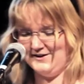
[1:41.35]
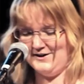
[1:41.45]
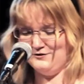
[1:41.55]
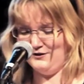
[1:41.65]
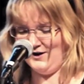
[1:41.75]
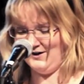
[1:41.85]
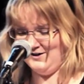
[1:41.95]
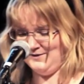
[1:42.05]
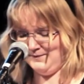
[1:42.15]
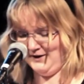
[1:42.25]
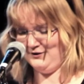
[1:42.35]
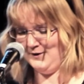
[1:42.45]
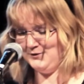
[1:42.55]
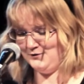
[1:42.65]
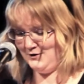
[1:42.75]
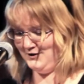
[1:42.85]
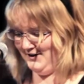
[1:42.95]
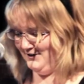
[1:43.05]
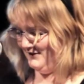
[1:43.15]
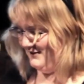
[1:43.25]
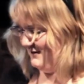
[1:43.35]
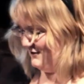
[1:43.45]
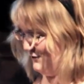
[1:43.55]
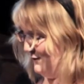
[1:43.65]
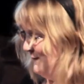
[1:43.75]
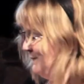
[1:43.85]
if I mess up the rotation at all.